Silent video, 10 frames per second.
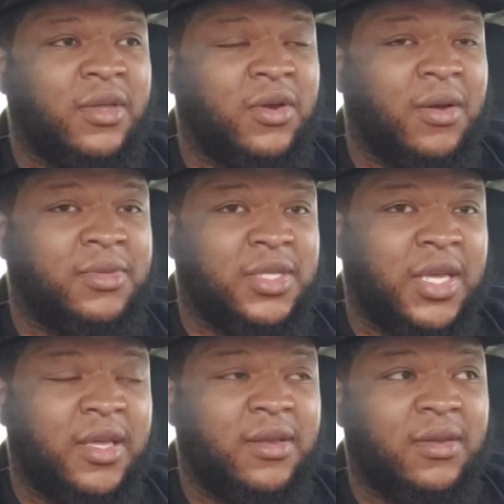You know what I'm
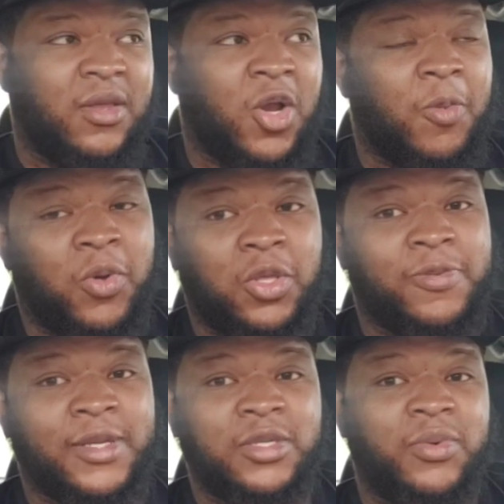saying? You know, when,
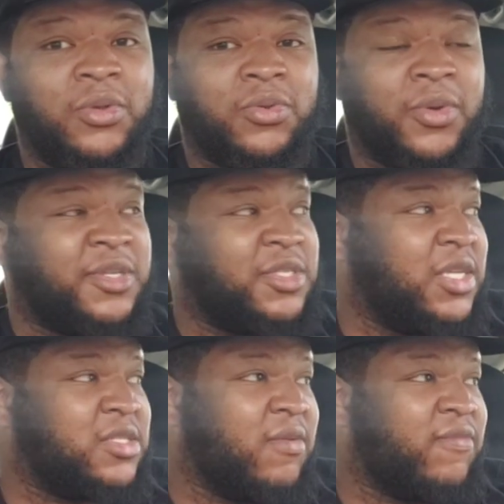especially when you
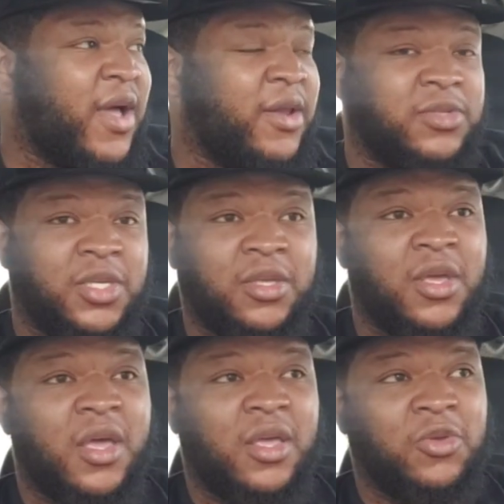3-6 in the finals
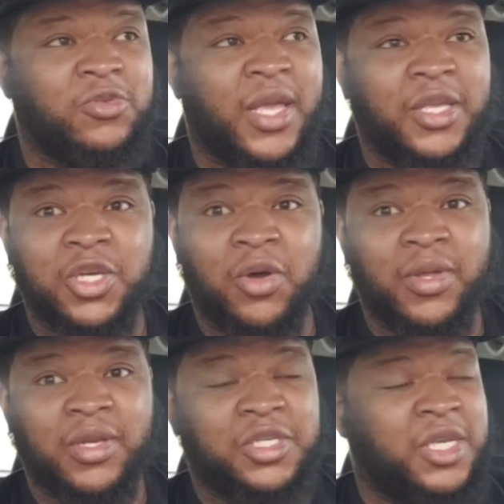and you stay
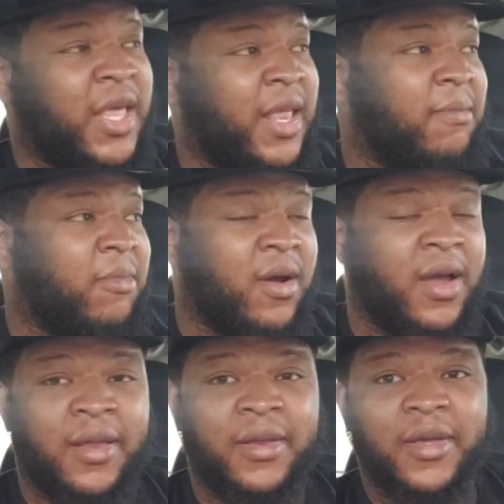choking and shit like
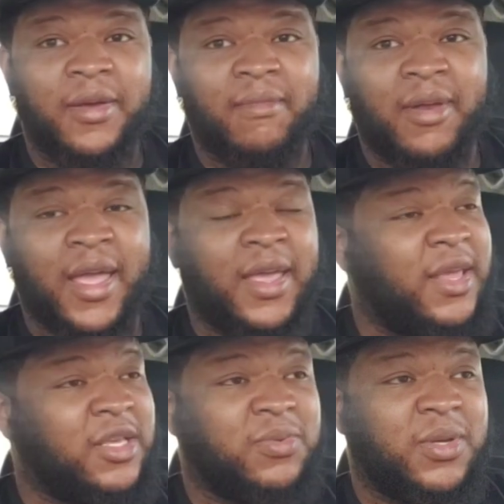LeBron. But hey, it
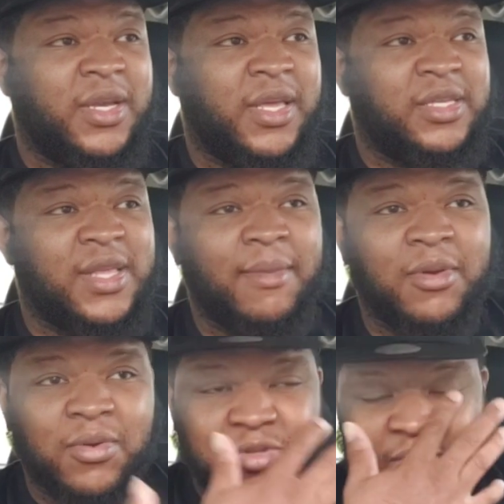is what it is. Let
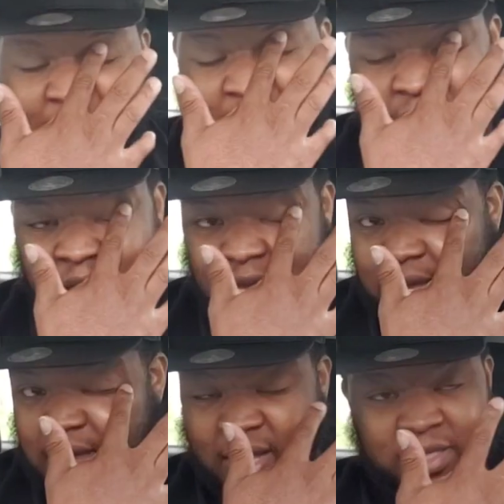me know what you guys
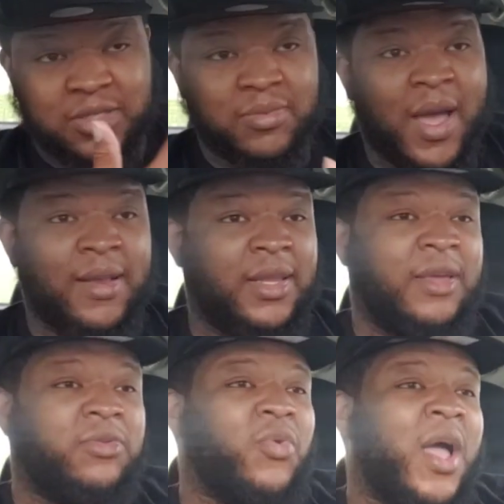think. I
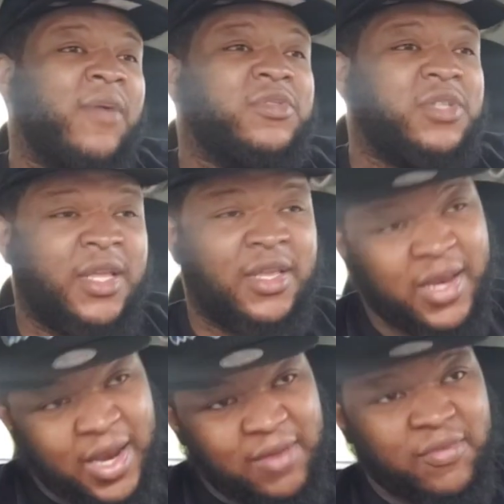lived through Iverson. It
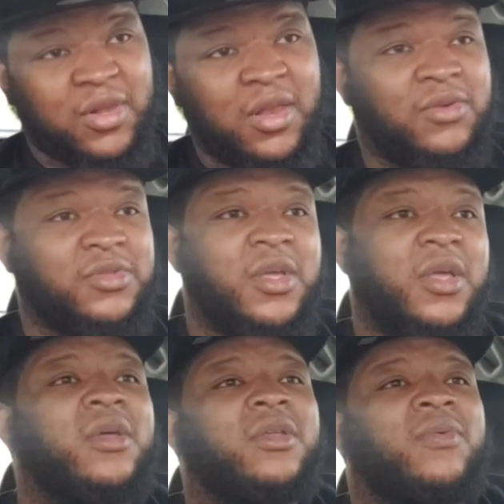ain't even close.
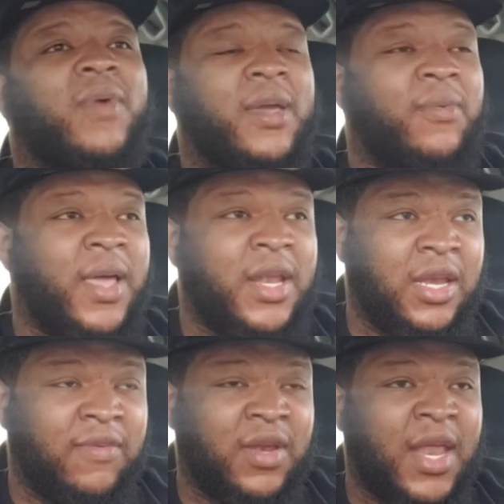Dwayne Wade
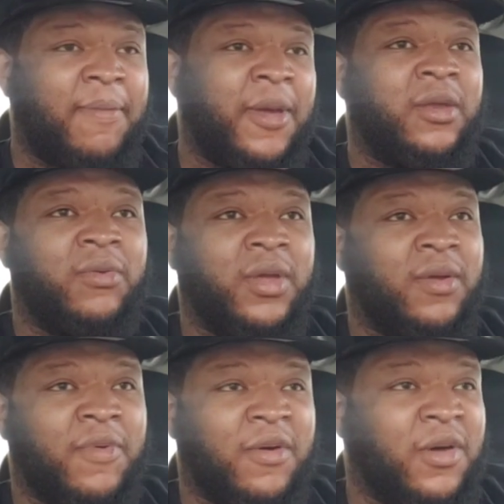ain't even that pedigree
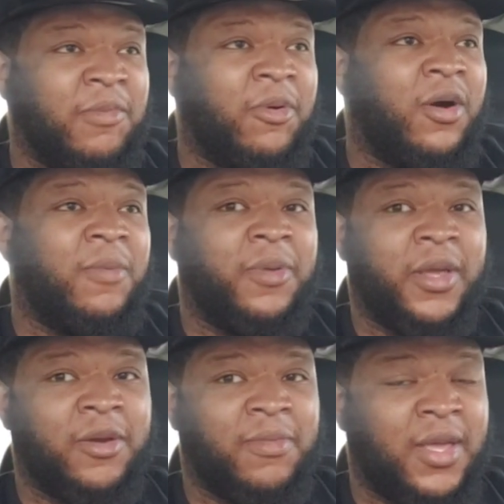of a ball
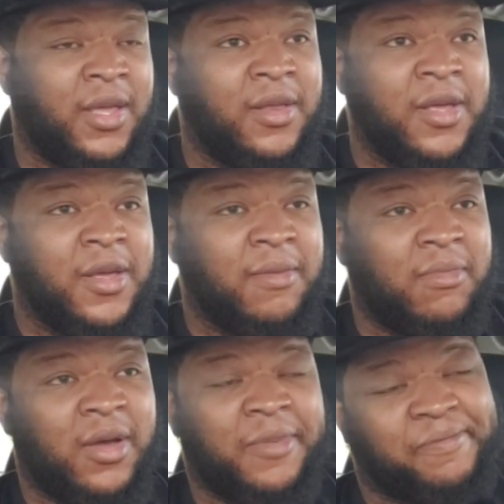player, man.
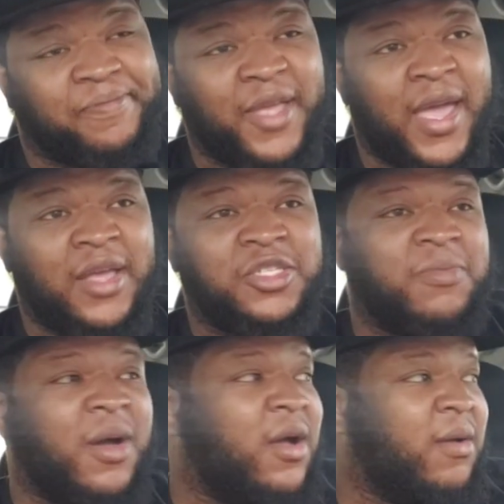But hey, that's
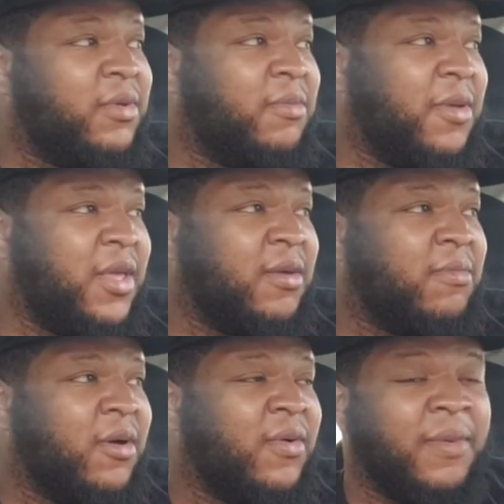just my humble
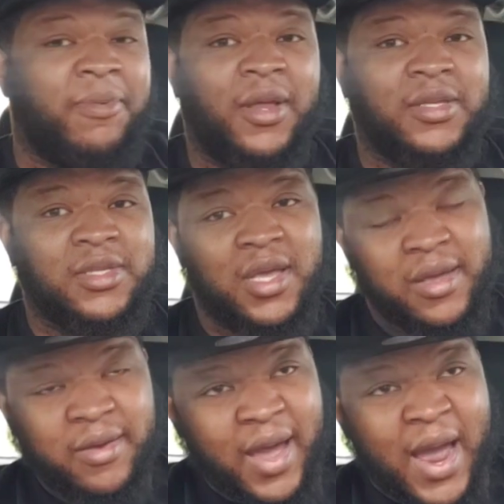opinion, bro. And plus,
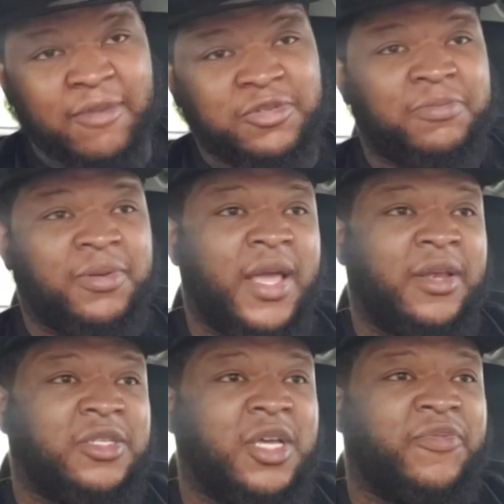Iverson
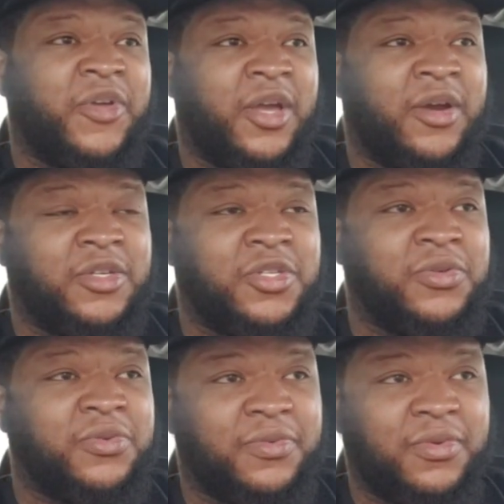played in a tougher era,
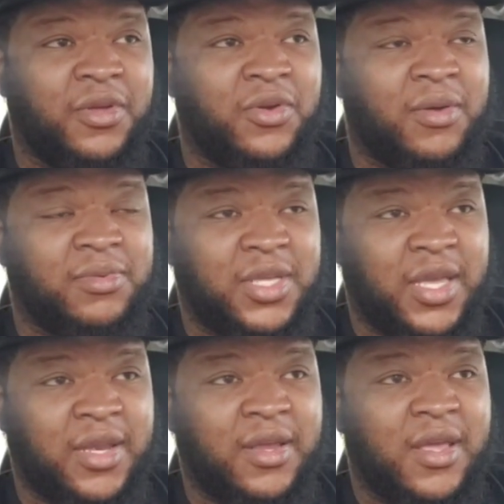too. You know what I'm
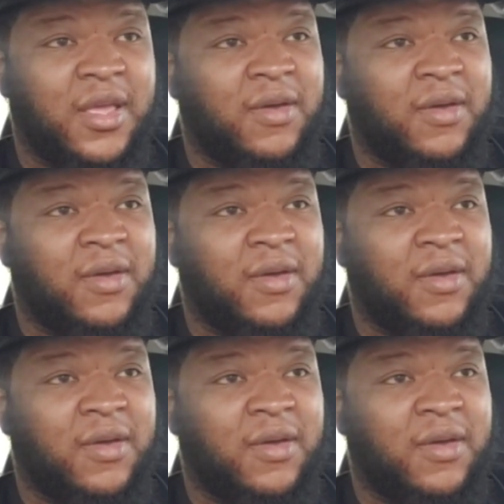saying?